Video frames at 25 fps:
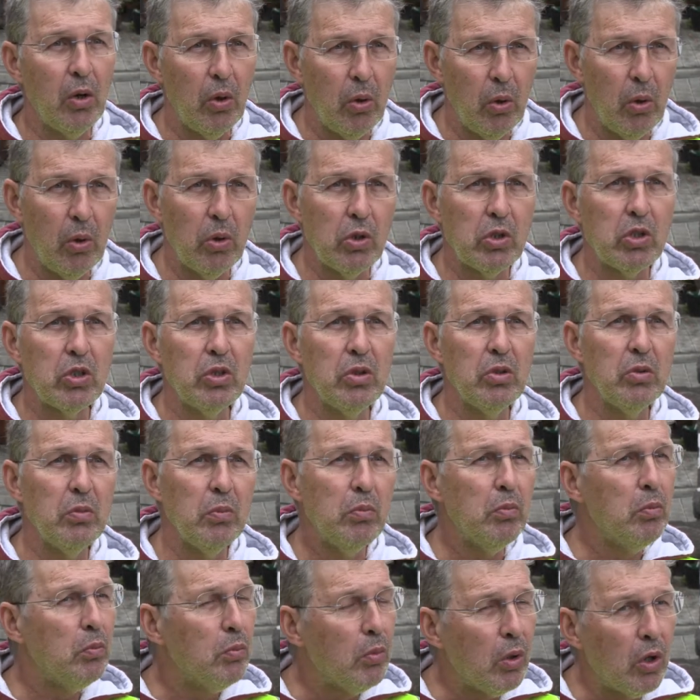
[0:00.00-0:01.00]
Also,
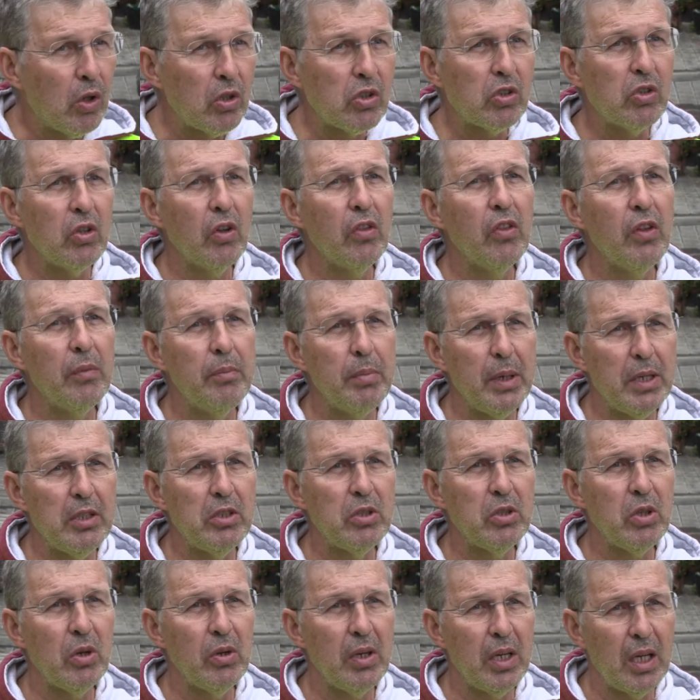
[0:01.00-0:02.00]
most of the
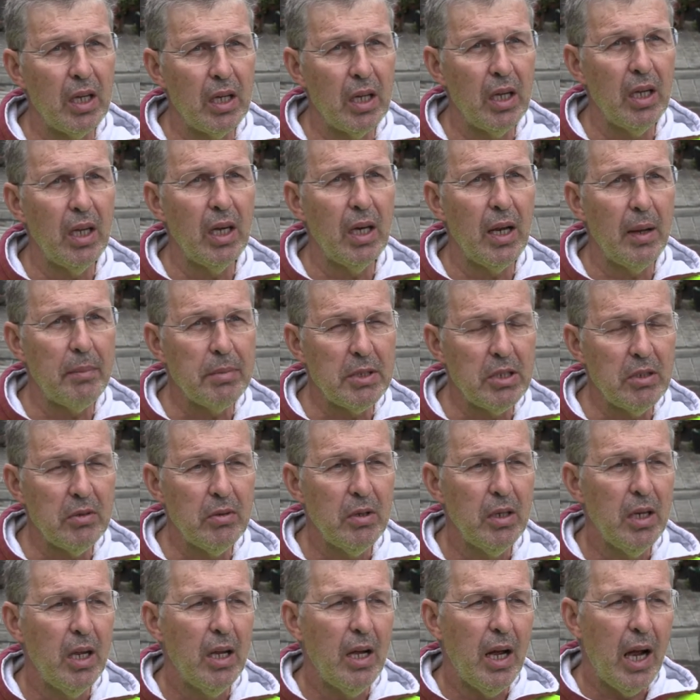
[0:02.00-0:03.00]
prehistoric eruptions
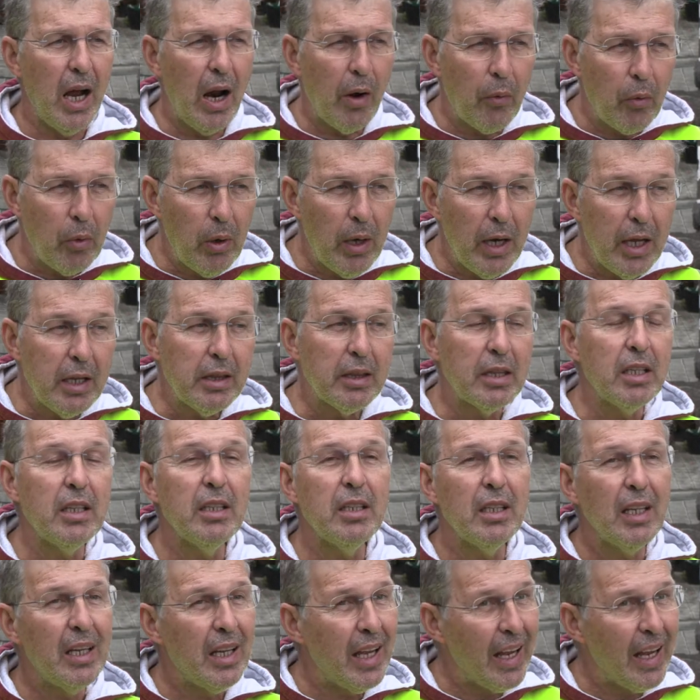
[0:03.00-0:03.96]
are related,